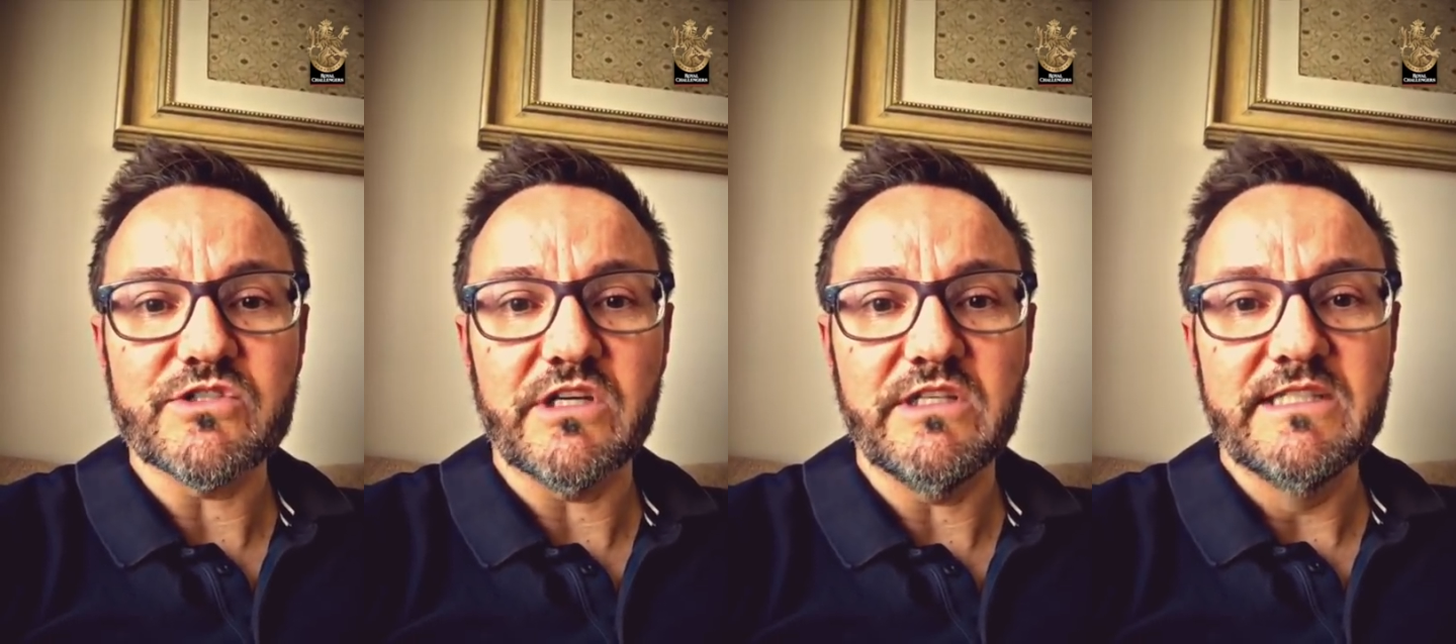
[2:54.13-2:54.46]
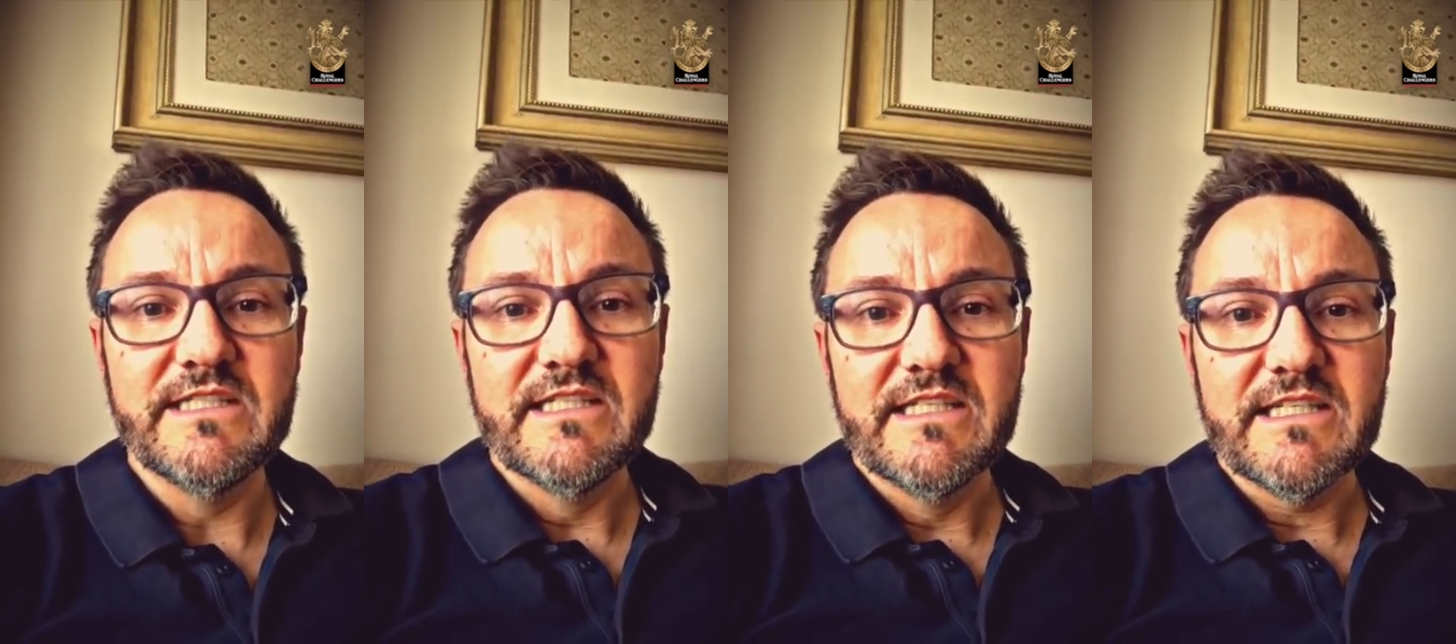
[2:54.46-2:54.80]
So
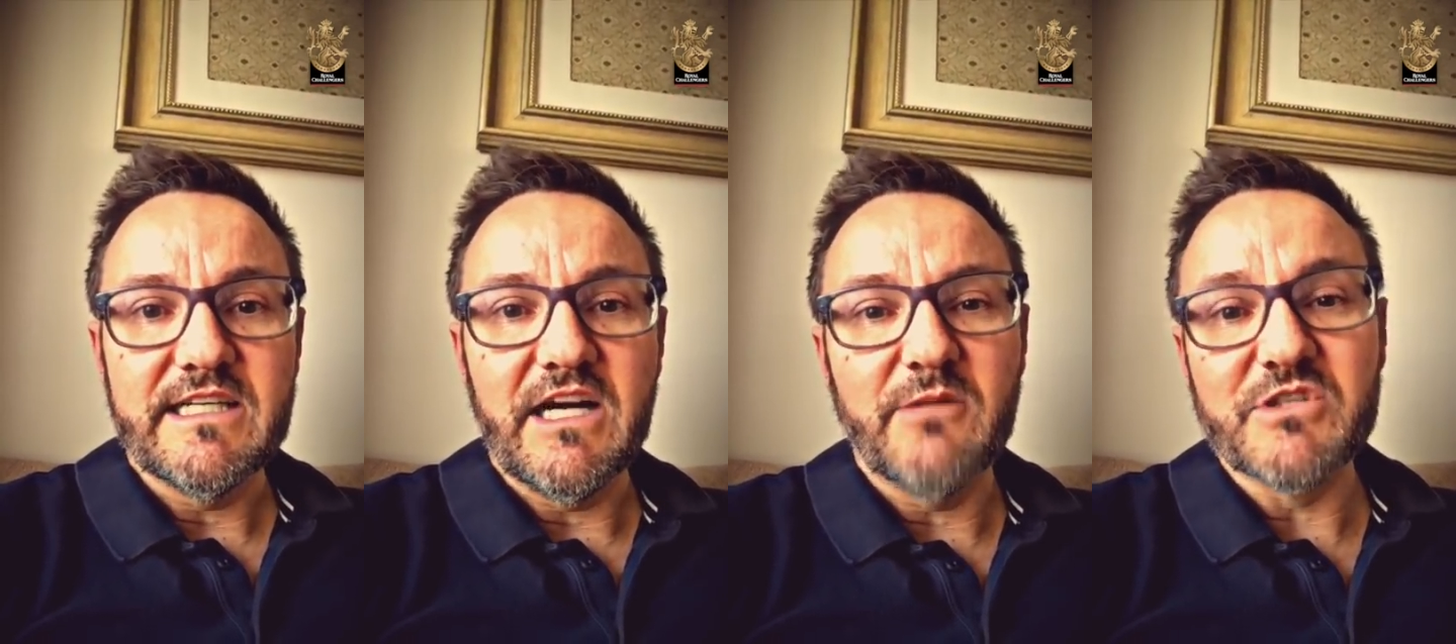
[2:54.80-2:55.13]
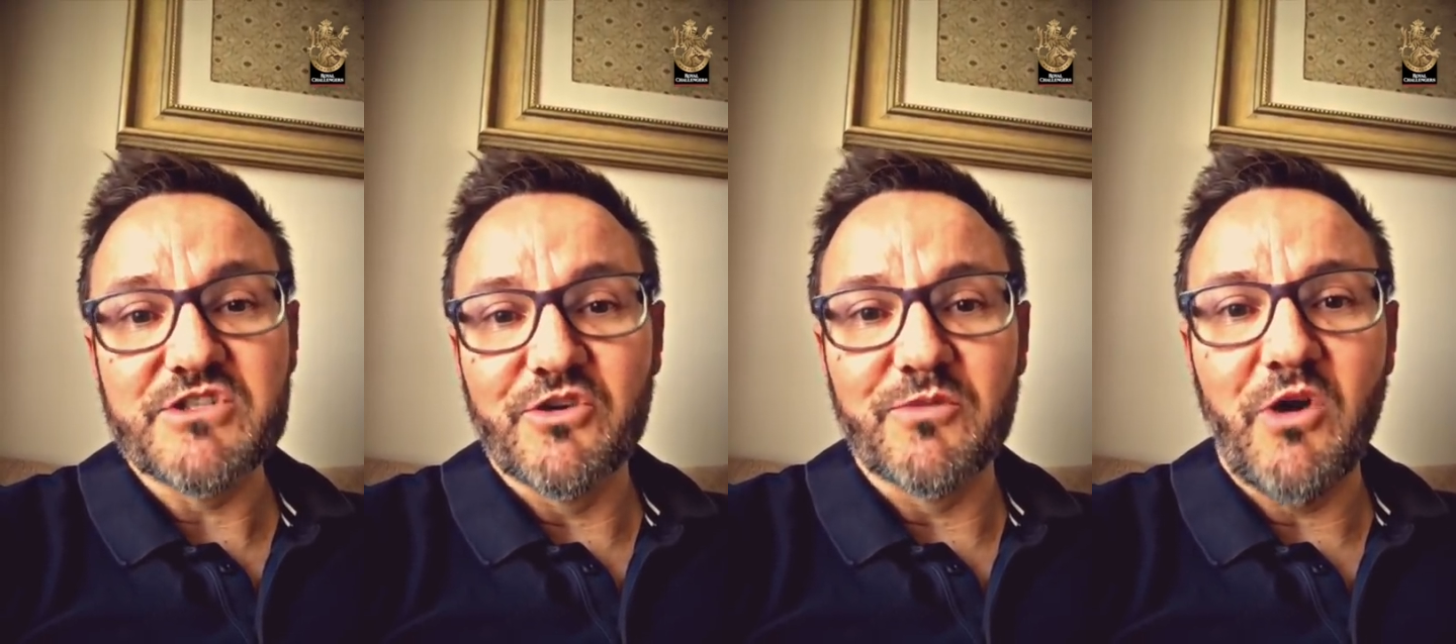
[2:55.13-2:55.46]
I'm
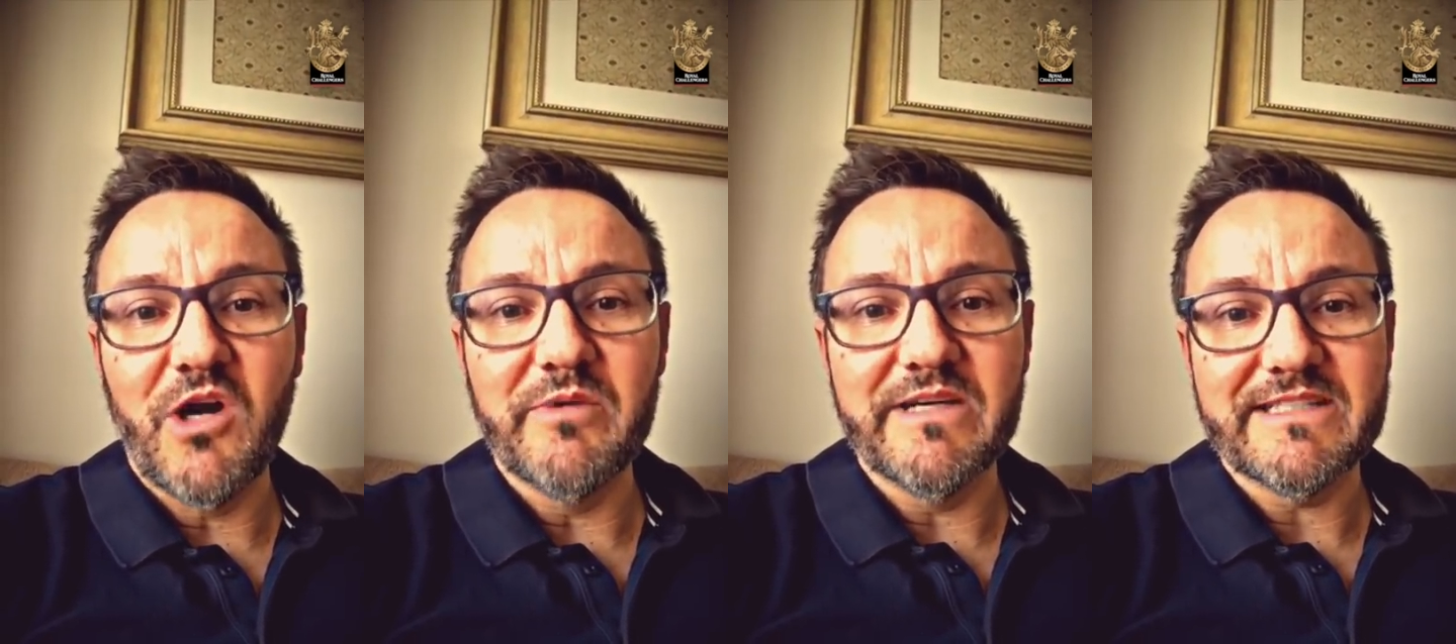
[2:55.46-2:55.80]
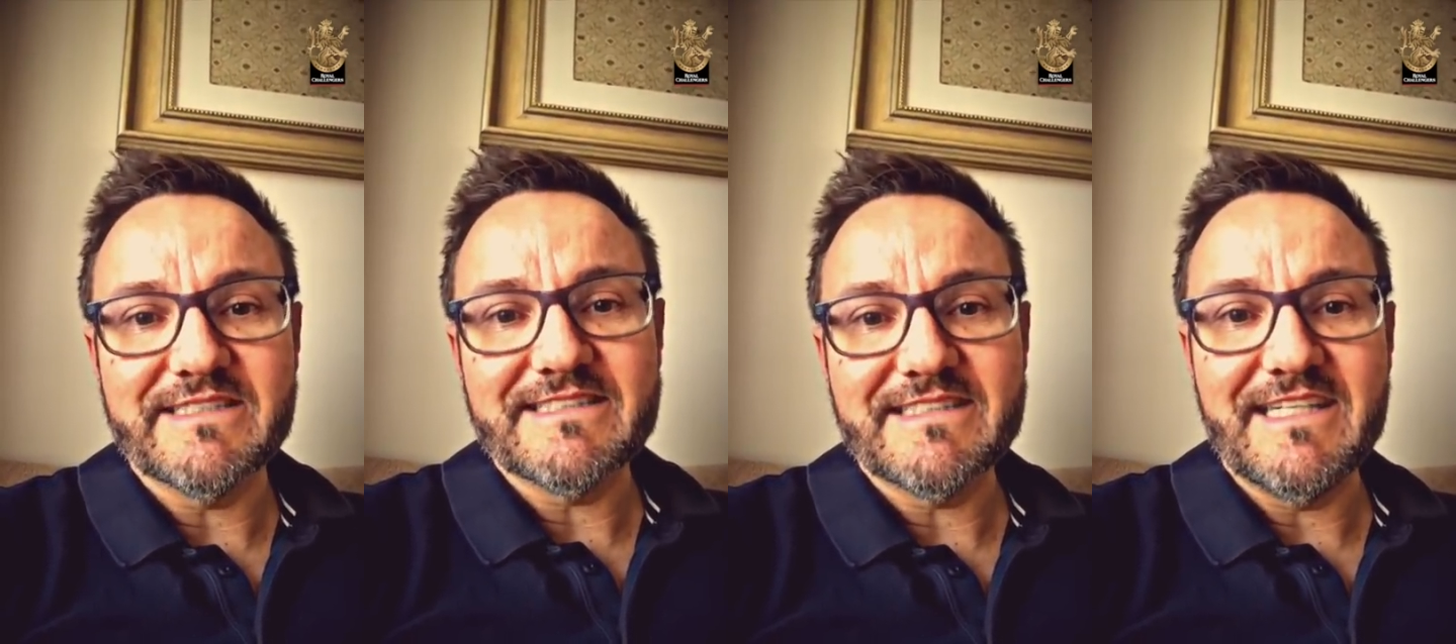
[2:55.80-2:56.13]
just doing my bit.